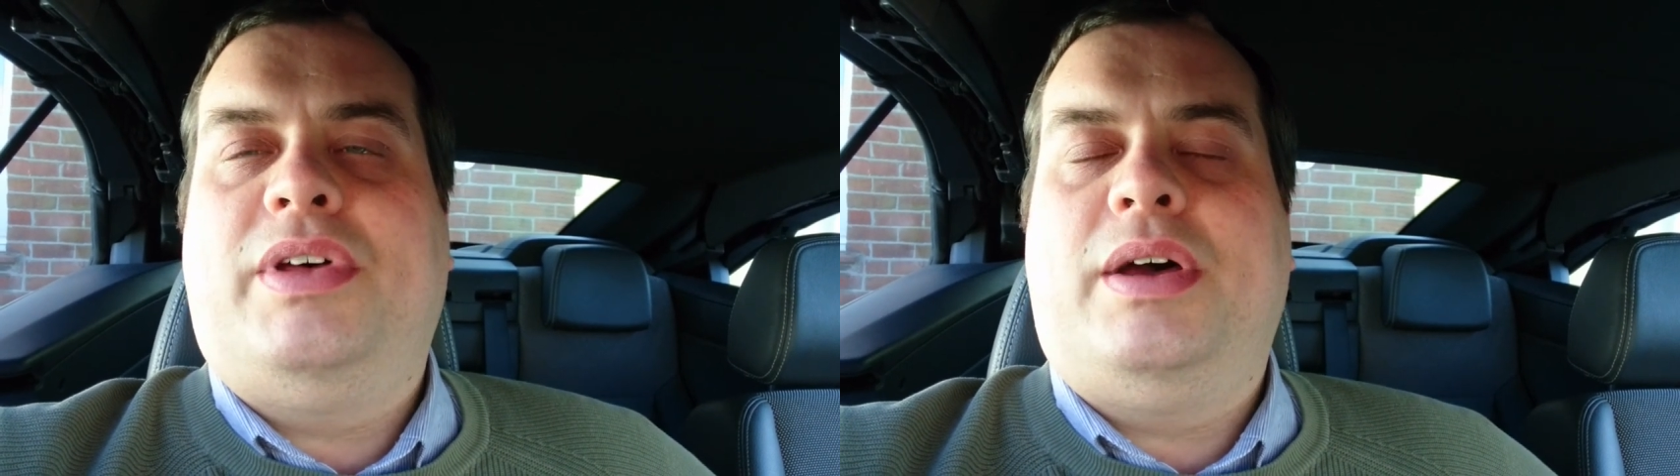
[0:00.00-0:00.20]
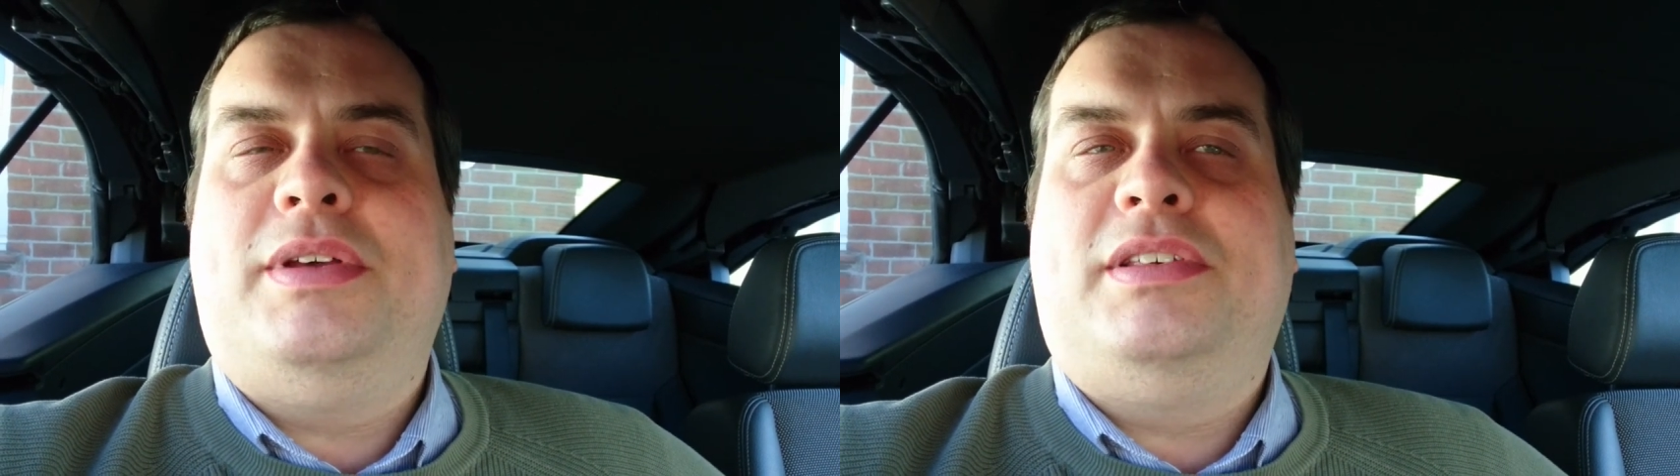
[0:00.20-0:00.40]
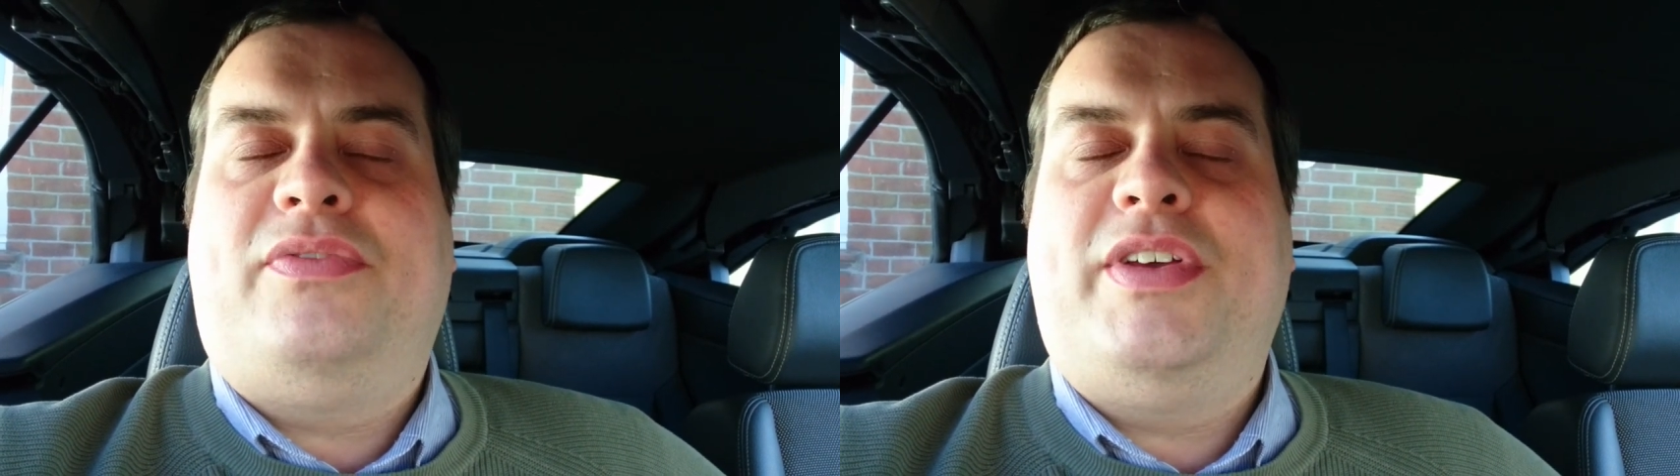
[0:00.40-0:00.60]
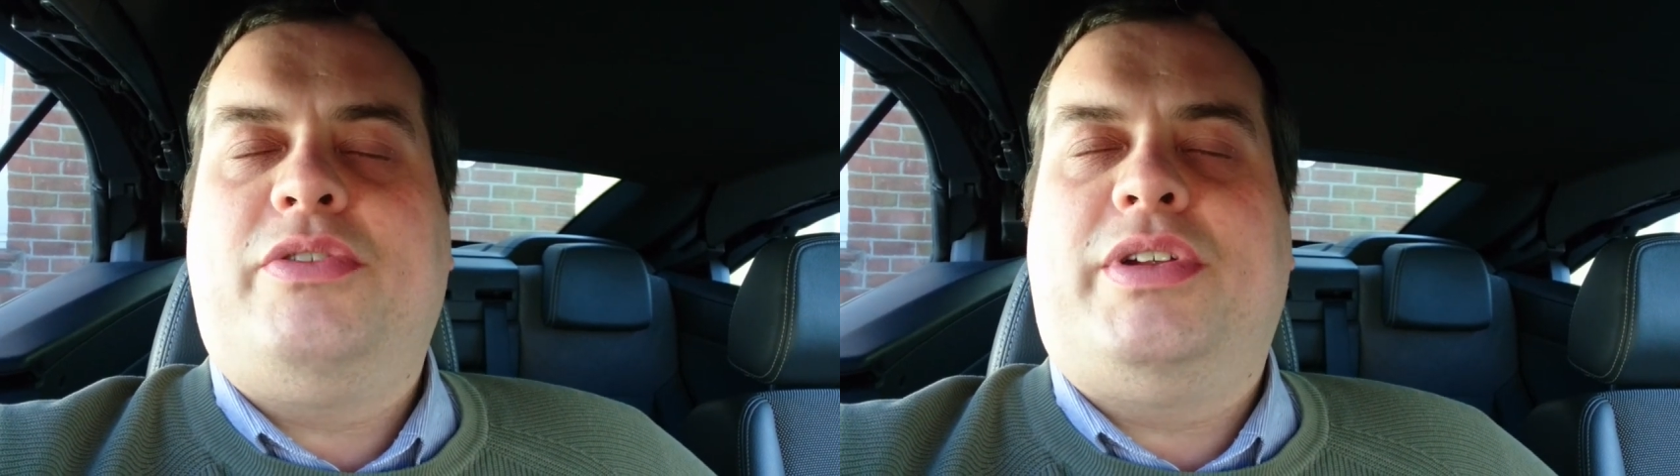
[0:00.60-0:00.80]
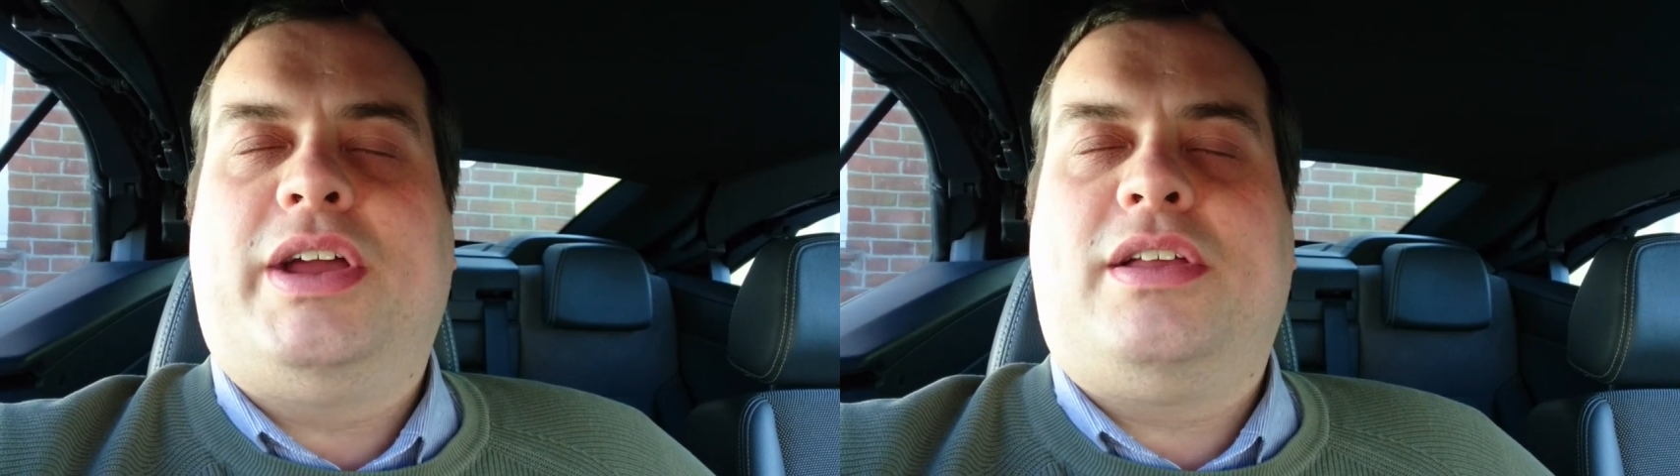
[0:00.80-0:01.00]
though, is a thing
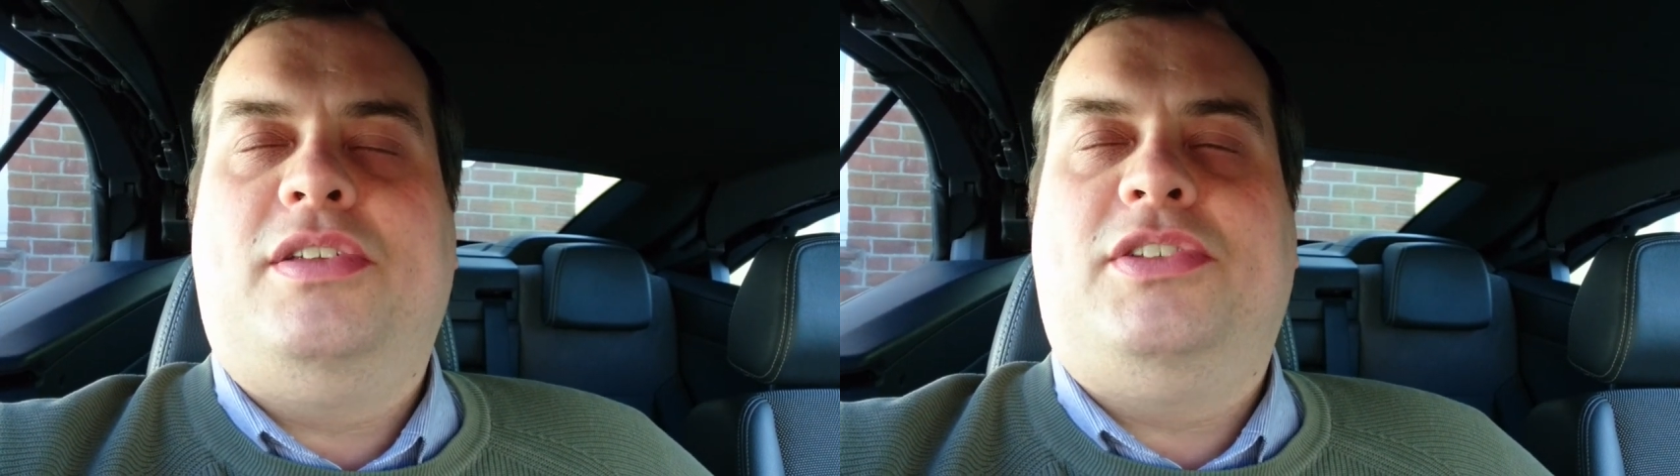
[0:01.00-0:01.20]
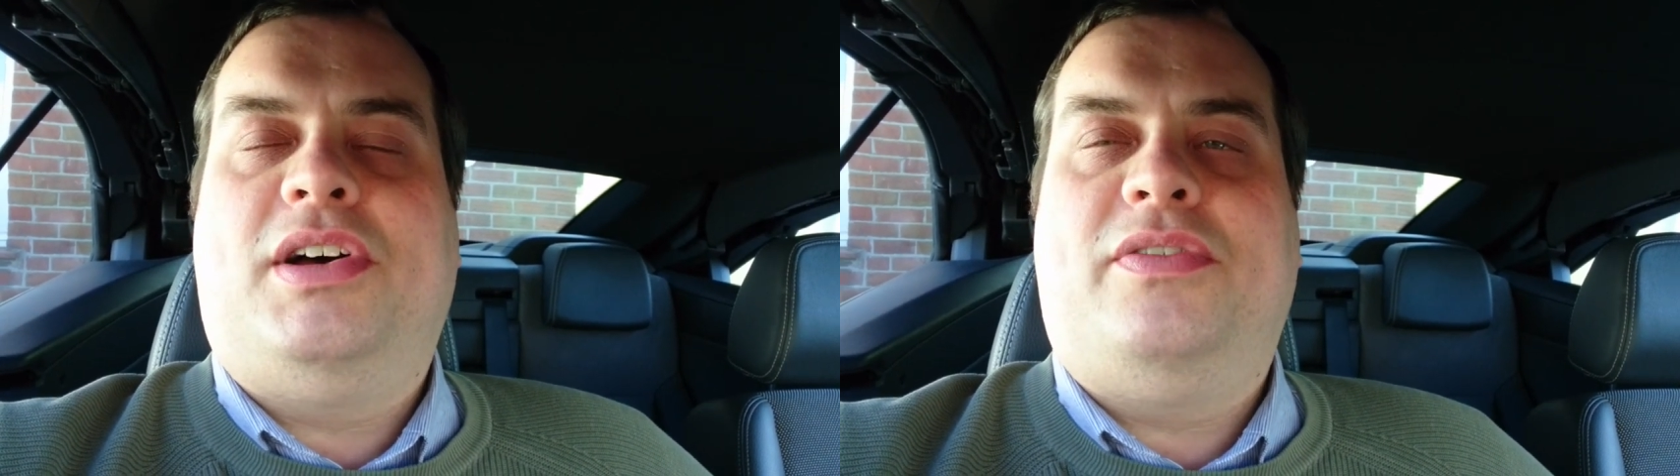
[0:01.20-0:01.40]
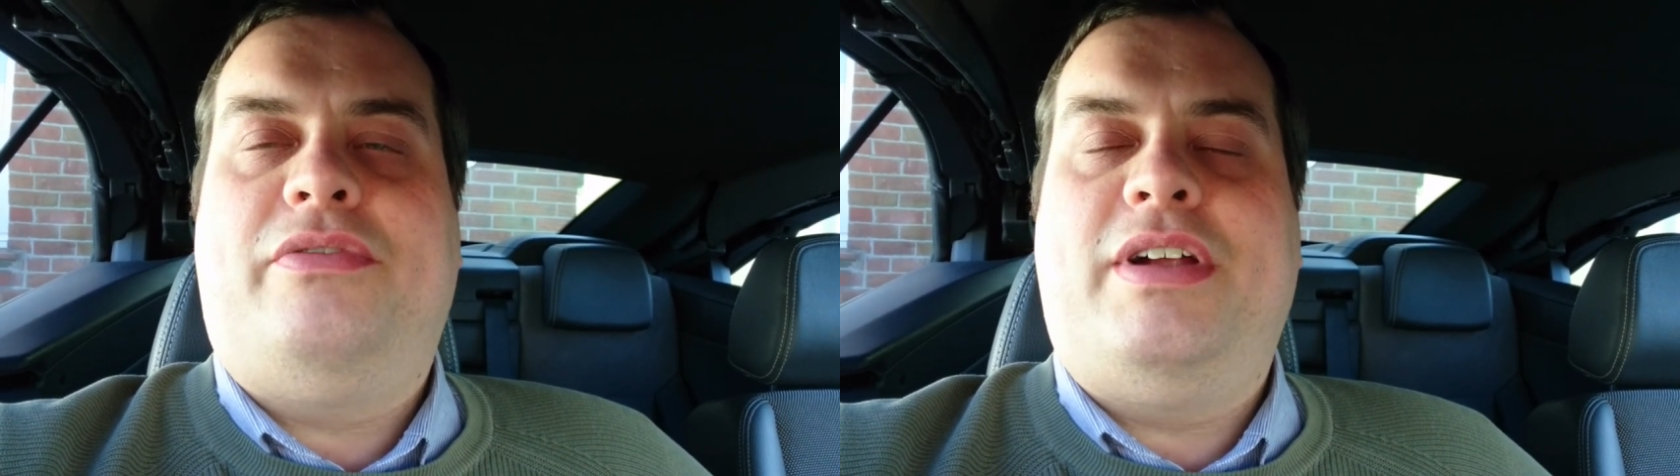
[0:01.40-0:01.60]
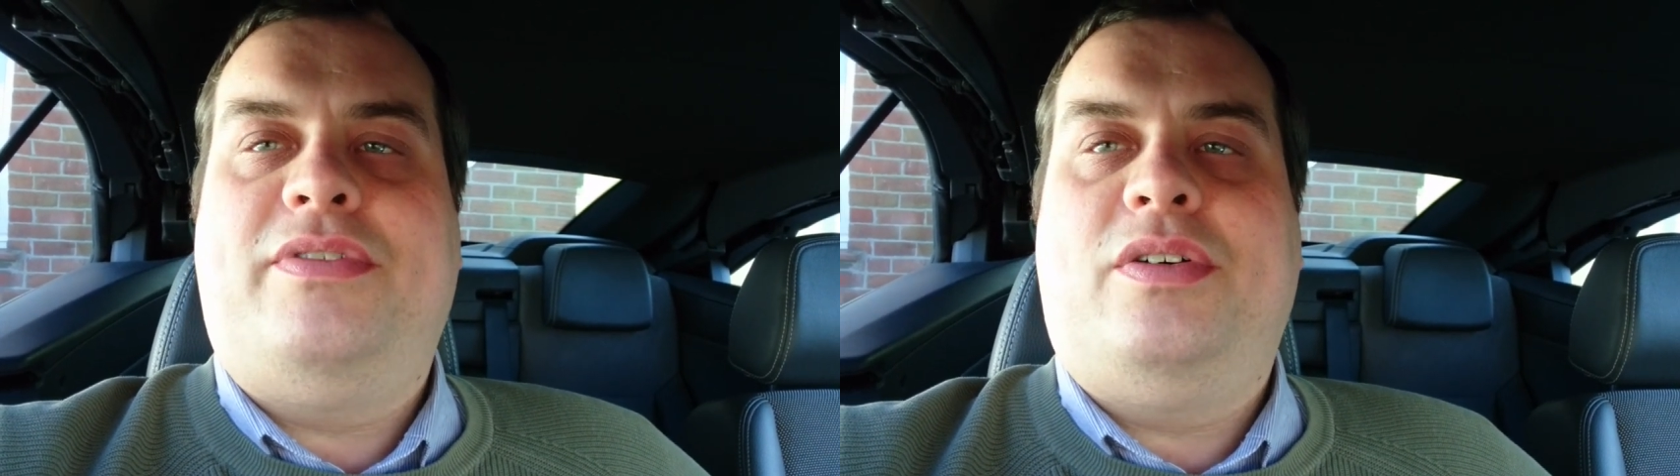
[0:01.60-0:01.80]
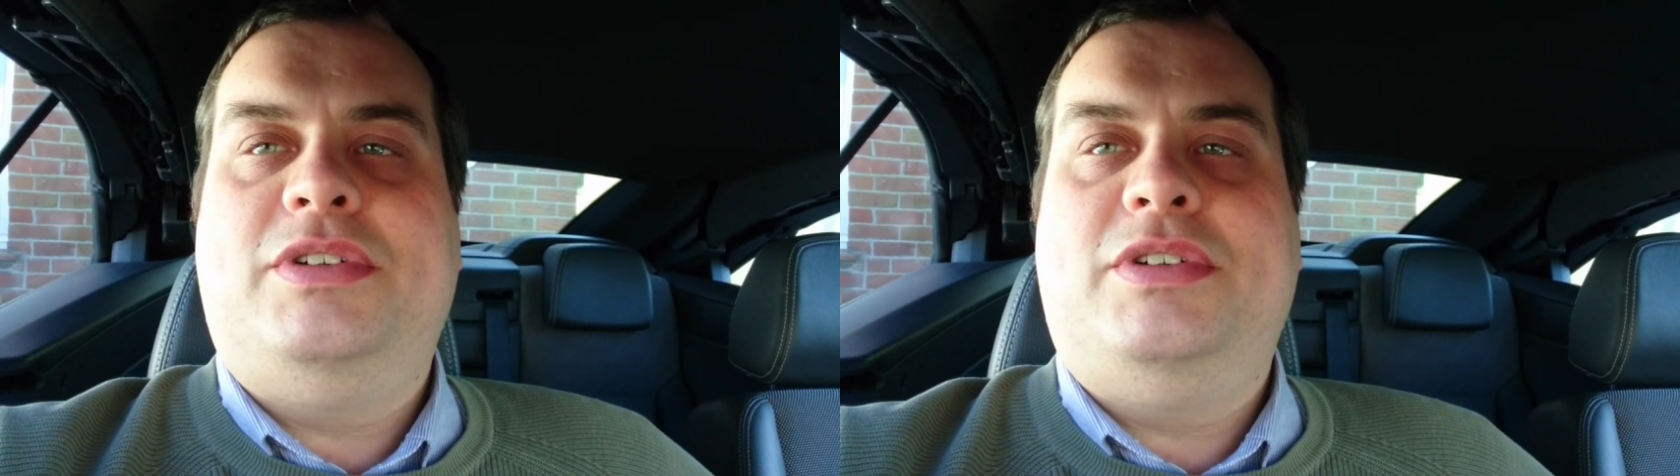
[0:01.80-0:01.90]
called Icons Are Forever,